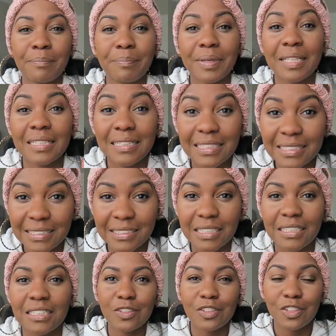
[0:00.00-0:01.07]
But
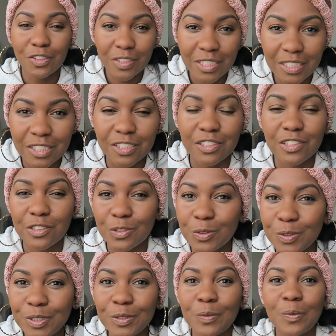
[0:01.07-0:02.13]
listen, you can just
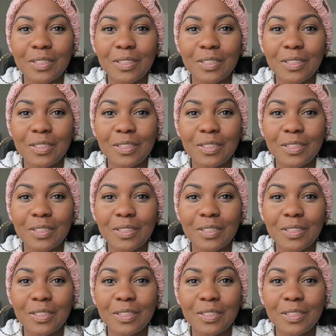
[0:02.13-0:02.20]
steward